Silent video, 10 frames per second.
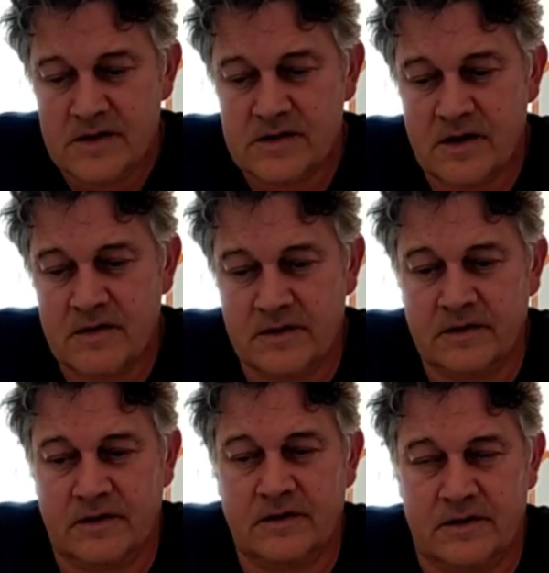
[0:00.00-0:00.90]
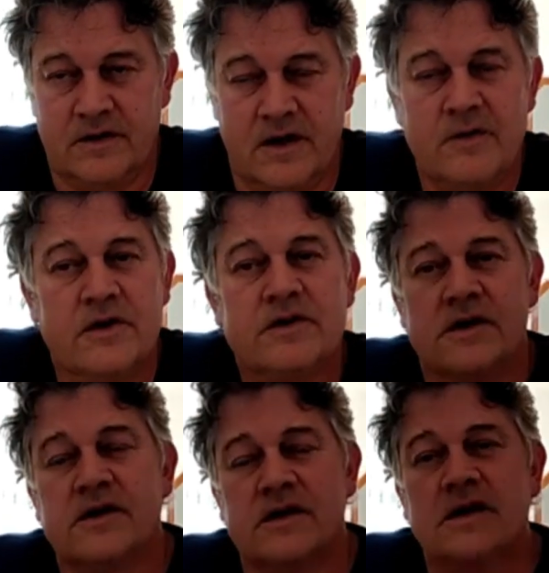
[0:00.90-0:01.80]
So they
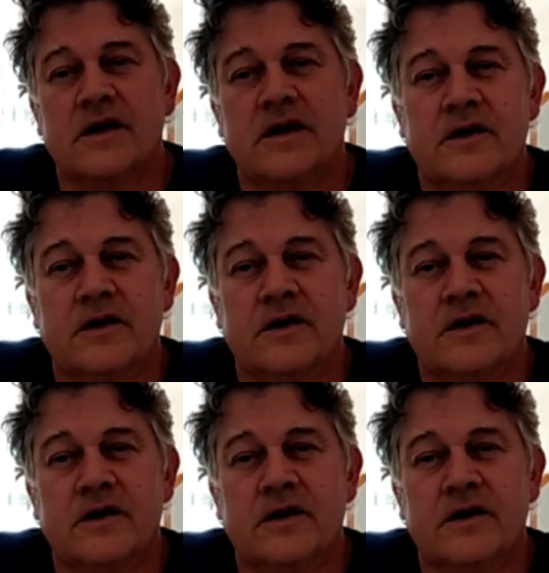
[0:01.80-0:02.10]
were in